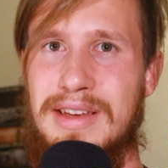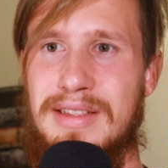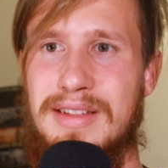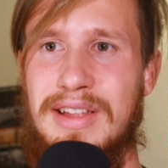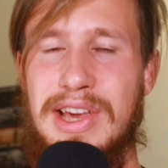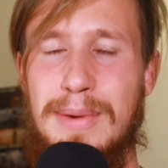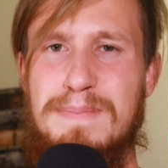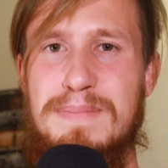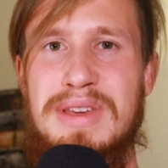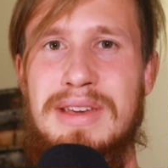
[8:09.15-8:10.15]
It's like a
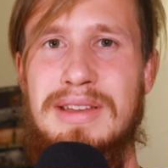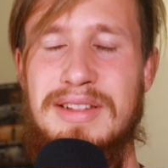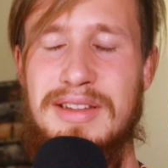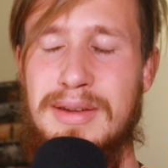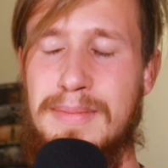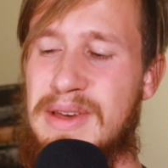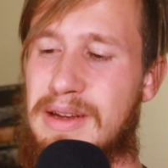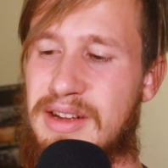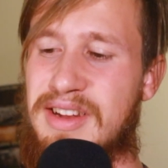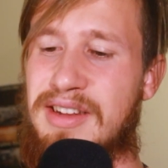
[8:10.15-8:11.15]
beingness and a
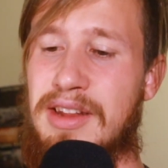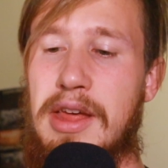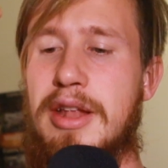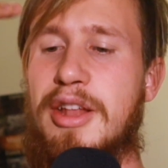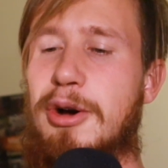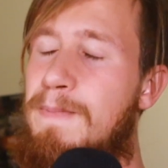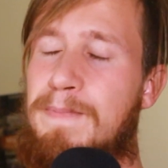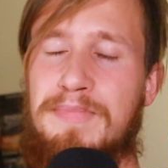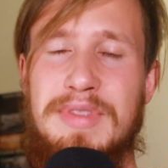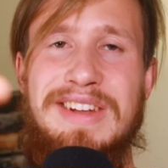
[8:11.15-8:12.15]
beingness. And so
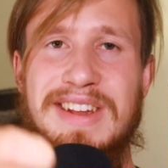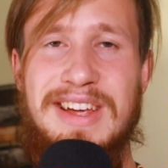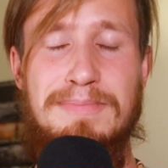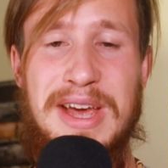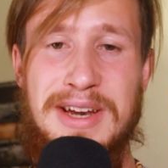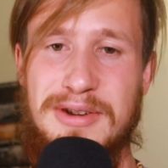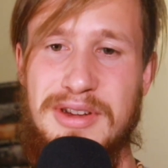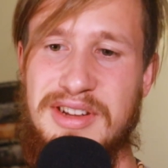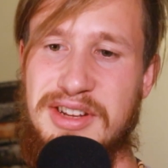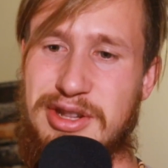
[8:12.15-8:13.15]
let's get back to the
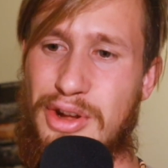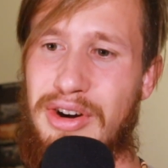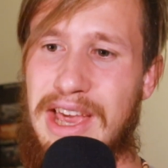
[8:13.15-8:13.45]
story.